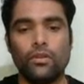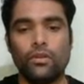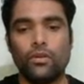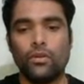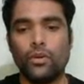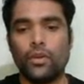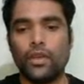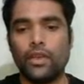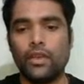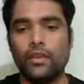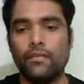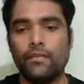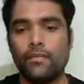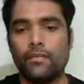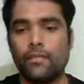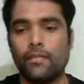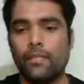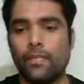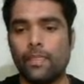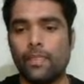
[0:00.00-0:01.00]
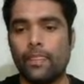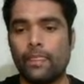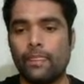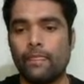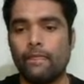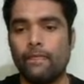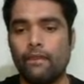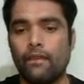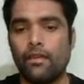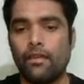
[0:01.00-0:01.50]
Okay.
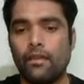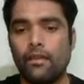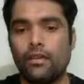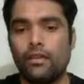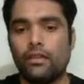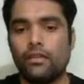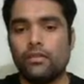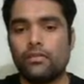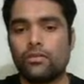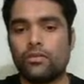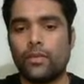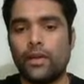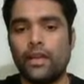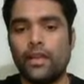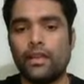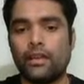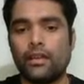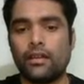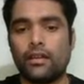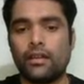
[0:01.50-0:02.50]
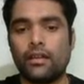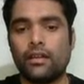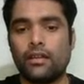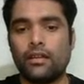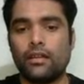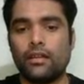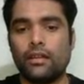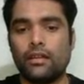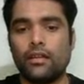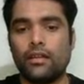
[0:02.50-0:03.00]
So my dear,
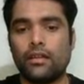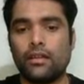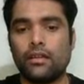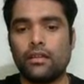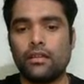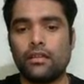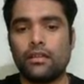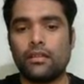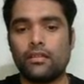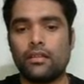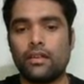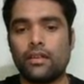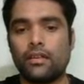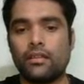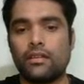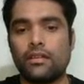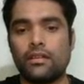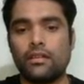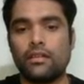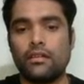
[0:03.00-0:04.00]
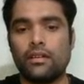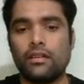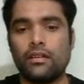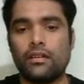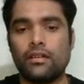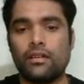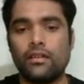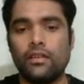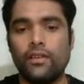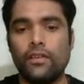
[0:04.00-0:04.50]
that
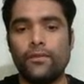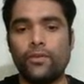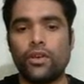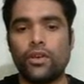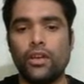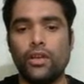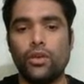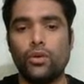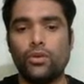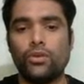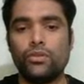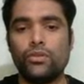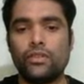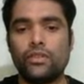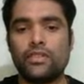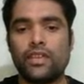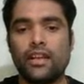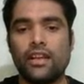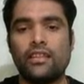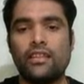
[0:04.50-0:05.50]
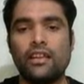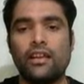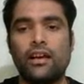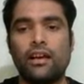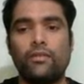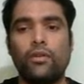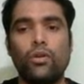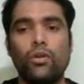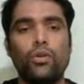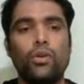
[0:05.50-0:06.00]
if you are new to this channel, then I
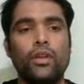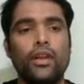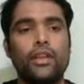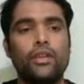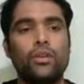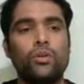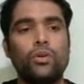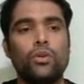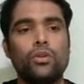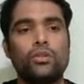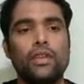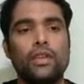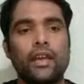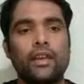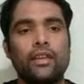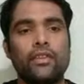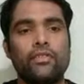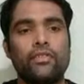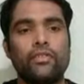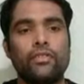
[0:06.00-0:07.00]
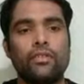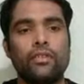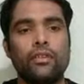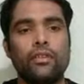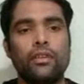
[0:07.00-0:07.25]
want to let you know that is